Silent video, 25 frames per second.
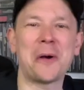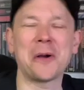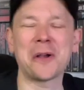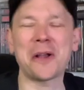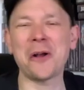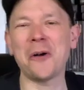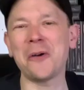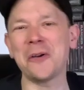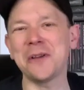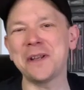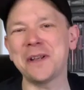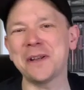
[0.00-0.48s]
I
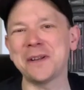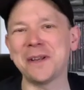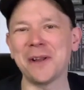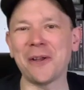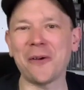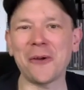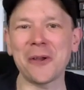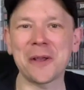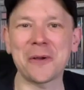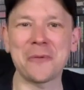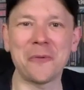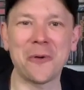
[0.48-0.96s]
kind of
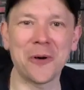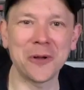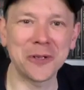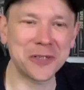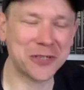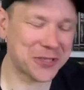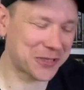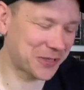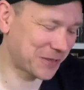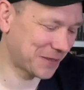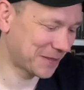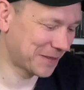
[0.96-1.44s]
like
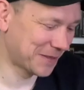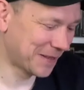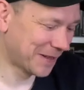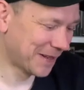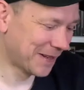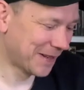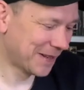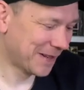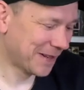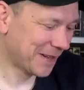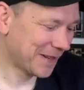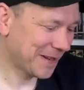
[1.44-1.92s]
watching
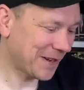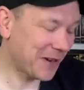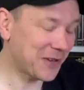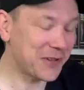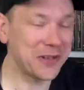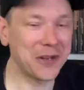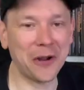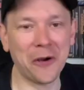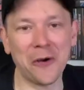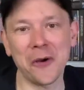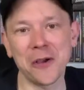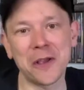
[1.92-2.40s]

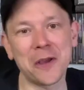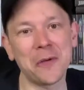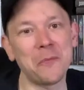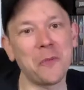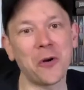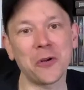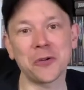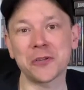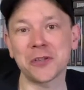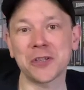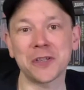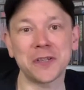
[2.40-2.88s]
you know, I can
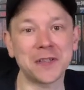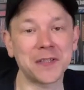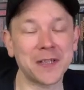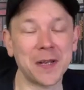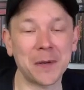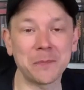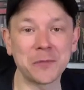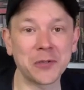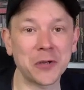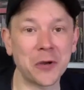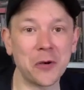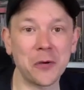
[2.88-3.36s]
watch it
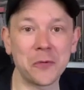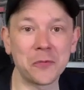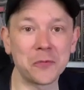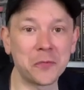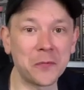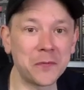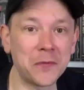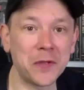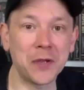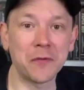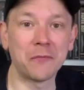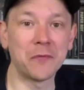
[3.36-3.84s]
subtitled
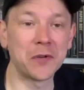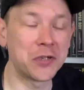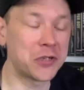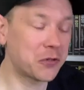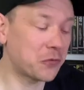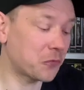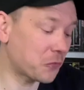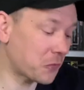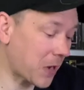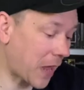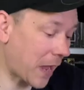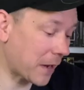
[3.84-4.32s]
with the
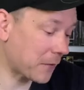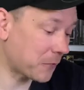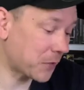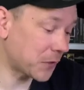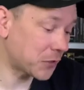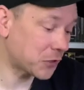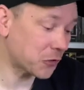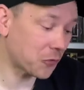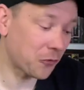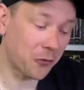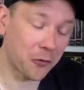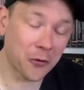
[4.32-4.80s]
original
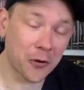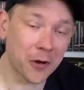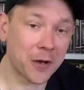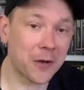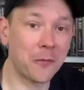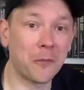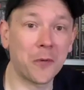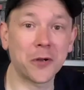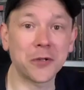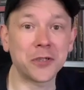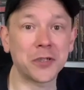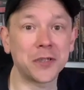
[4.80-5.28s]
language or I
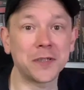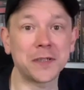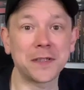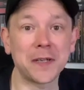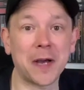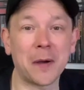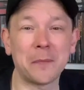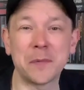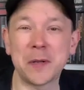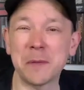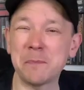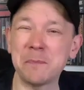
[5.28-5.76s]
can watch it
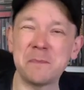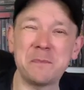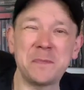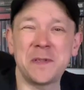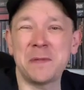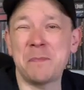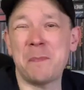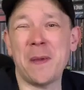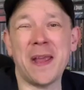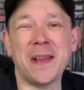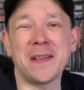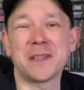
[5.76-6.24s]
dubbed. It
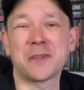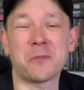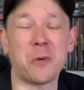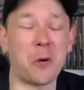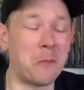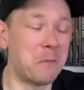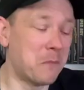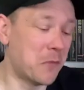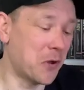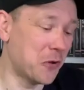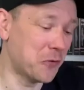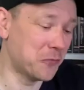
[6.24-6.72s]
depends
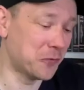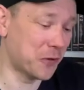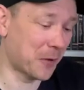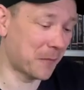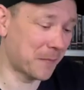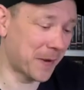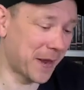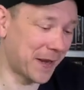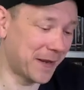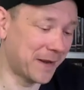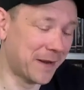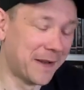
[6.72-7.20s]
what mood
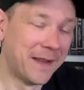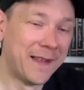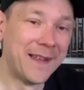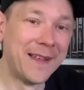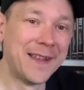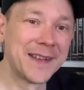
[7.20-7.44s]
I'm in.